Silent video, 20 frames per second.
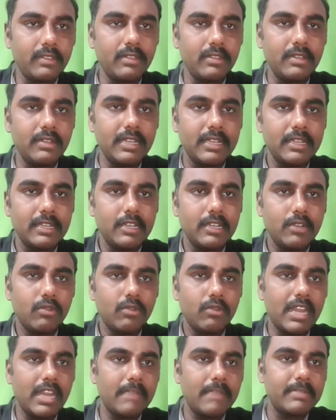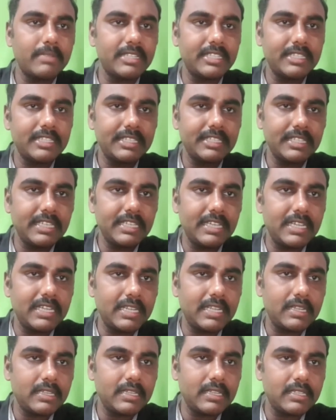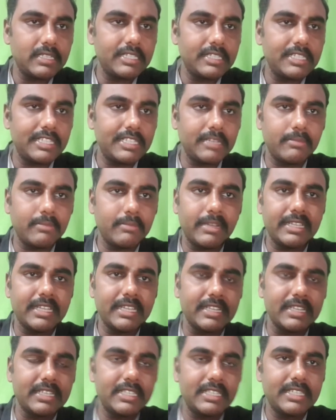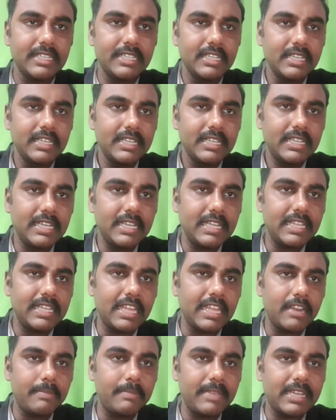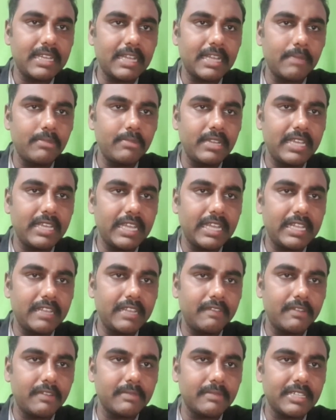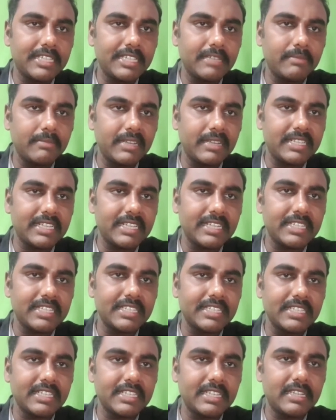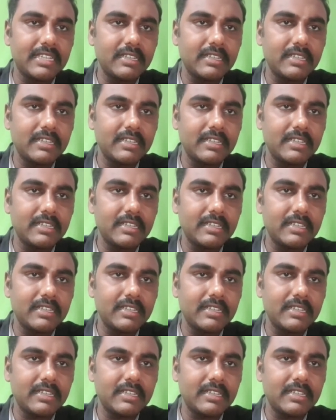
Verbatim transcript: Okay, what happens is here this is sigmoid sinus here there will be a communication from the sigmoid sinus here